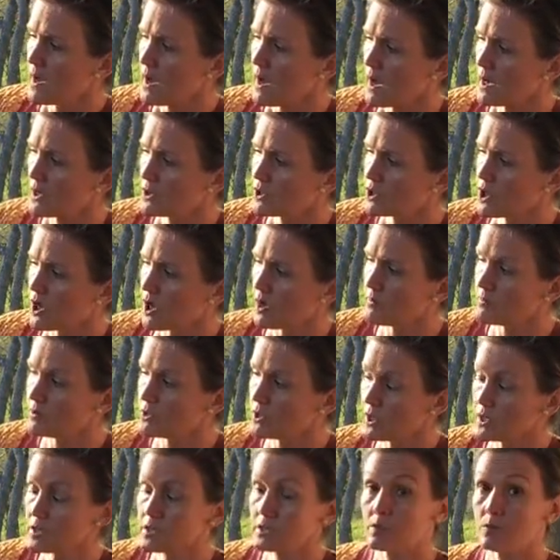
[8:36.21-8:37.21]
I chopped
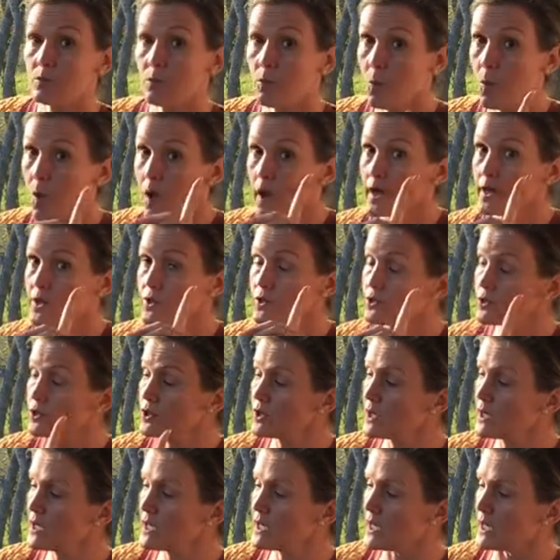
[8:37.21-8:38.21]
just one
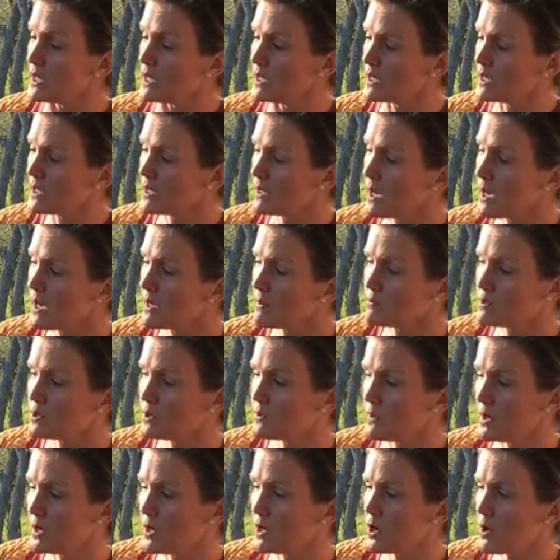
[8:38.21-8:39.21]
tree. I'm
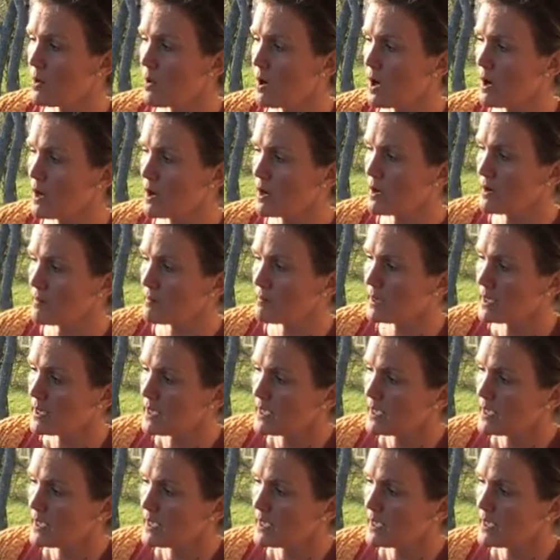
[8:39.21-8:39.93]
doing no harm.